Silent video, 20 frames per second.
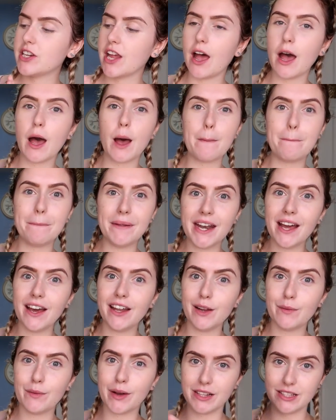are
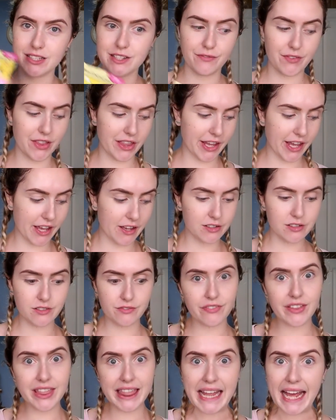banana ones for the girls
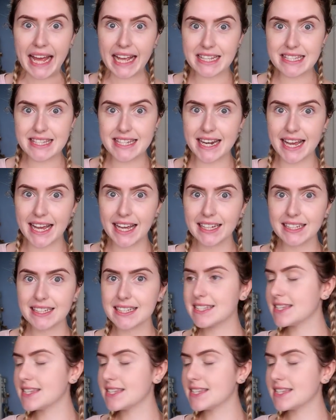for their snacks.